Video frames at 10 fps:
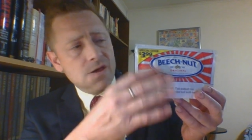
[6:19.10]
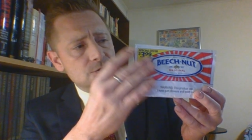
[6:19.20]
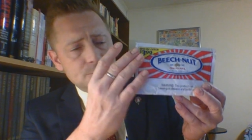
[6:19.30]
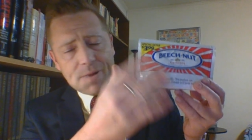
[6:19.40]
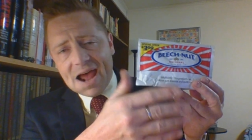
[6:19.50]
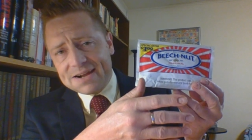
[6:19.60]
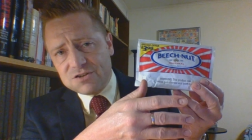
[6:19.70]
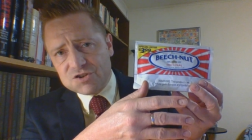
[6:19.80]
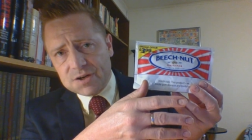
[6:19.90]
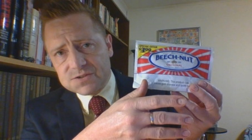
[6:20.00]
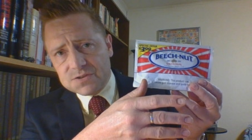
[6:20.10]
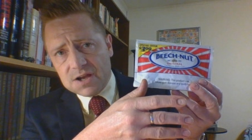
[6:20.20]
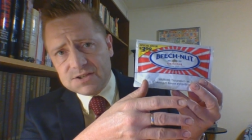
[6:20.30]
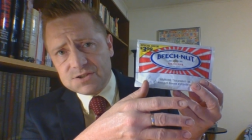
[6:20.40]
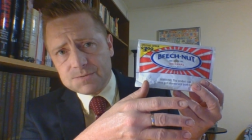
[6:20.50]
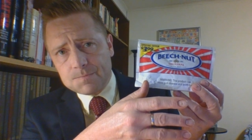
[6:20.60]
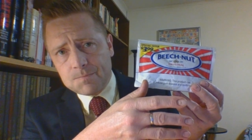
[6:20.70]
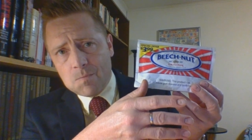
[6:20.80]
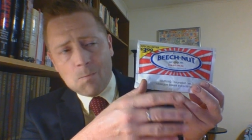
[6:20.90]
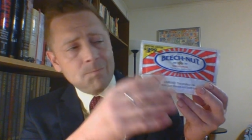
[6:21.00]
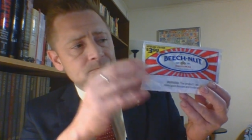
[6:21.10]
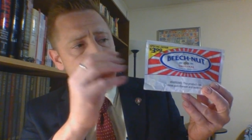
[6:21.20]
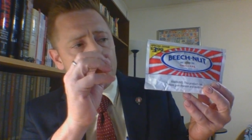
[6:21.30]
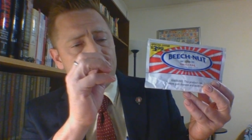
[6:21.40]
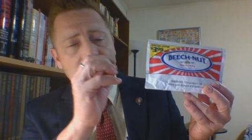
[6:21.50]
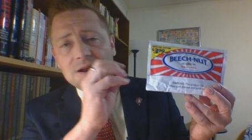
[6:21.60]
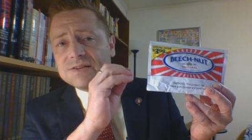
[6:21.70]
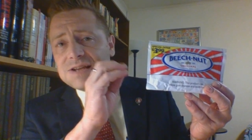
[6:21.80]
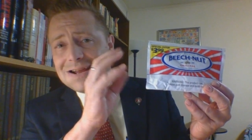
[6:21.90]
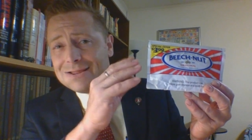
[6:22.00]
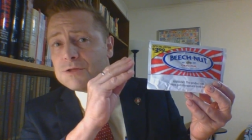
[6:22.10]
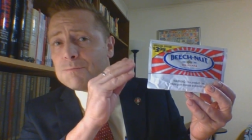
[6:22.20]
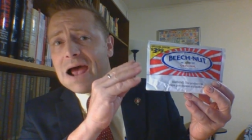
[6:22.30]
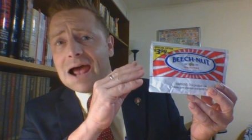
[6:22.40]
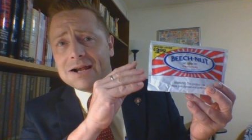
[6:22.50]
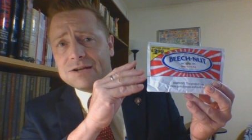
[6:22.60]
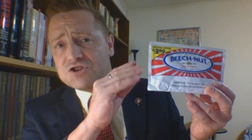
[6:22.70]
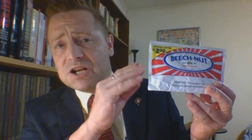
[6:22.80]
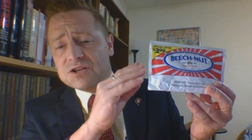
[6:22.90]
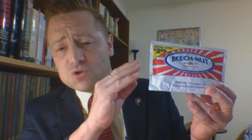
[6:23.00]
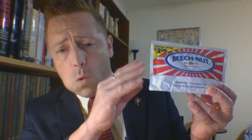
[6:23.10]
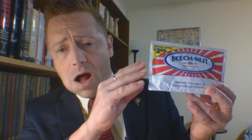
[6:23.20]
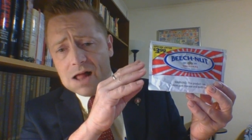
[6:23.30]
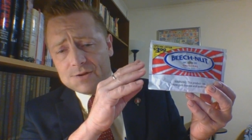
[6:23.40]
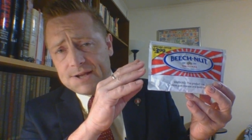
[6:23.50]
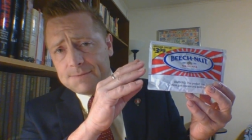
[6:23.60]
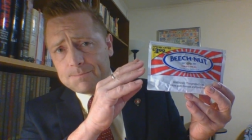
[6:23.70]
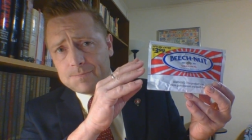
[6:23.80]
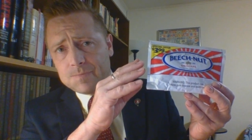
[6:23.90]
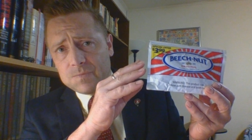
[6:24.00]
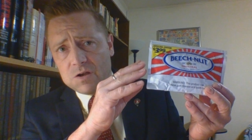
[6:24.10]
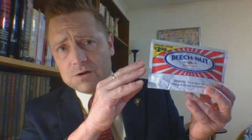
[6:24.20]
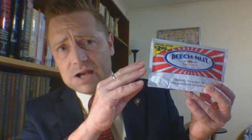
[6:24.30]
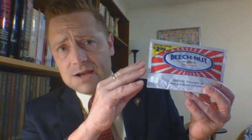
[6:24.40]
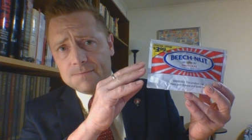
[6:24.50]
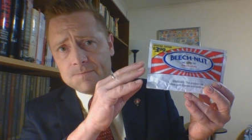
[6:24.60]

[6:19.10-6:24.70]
The packaging is nice. The product in the packaging is quality. Okay.